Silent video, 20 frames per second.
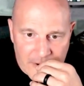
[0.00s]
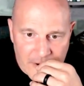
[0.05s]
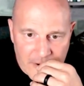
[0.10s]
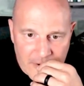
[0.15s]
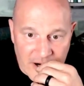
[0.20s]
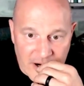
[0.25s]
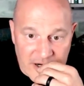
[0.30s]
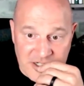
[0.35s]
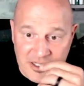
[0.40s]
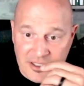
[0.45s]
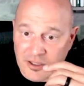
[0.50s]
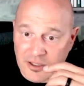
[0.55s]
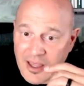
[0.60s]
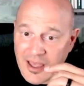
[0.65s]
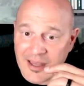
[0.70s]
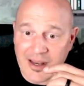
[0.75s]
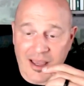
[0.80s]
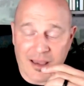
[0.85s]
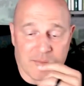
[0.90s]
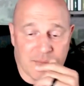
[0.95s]

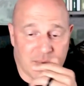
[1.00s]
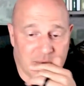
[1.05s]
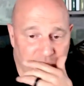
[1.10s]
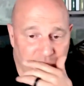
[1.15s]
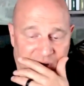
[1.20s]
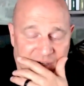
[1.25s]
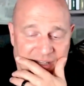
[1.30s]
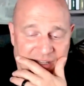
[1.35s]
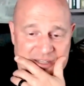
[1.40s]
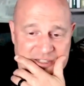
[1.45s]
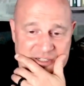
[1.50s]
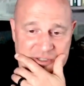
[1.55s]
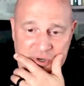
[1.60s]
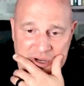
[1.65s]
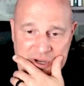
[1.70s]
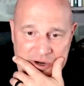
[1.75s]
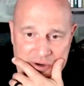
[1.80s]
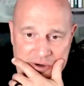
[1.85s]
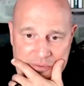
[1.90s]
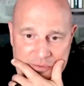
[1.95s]
Rajani, I'm really glad you were
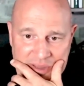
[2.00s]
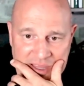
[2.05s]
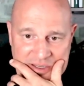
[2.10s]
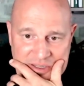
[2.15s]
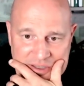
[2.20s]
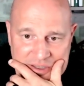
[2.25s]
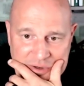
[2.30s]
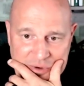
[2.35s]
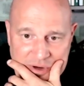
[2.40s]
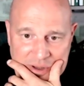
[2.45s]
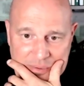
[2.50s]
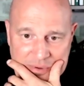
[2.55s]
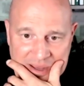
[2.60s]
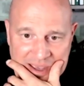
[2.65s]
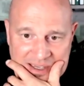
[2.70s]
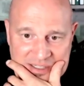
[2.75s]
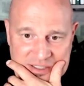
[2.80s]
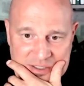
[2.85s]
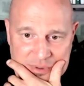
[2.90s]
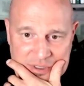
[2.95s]
here. Glad that you were able to
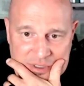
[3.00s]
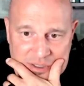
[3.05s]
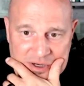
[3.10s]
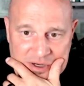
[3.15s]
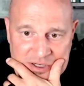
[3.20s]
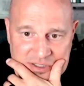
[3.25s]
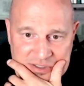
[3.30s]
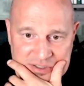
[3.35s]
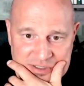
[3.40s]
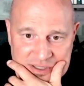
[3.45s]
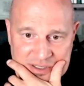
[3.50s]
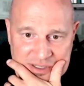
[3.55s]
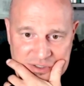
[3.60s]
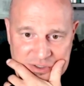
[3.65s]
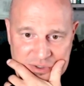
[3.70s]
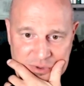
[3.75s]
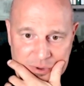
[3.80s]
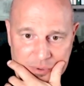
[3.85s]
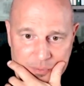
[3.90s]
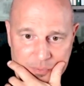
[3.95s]
ask so many questions. That is
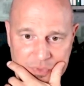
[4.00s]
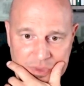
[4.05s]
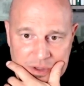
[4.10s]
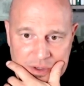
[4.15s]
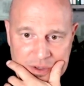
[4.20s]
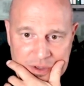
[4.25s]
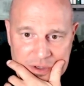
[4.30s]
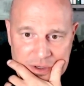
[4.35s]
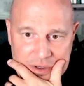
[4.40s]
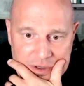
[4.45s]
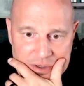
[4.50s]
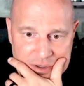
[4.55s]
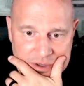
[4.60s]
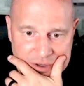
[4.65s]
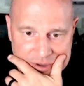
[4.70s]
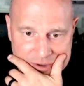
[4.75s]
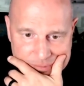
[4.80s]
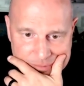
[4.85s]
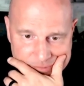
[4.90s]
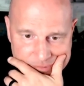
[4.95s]
cool.
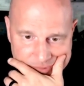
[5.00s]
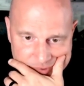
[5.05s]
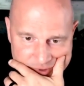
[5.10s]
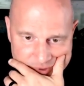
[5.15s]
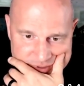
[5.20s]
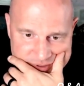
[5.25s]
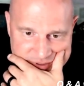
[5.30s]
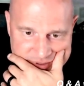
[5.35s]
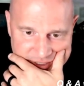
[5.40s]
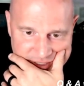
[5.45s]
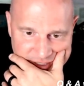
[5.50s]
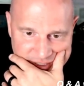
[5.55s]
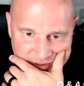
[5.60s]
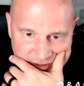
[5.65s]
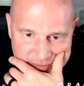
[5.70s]
Let's see here.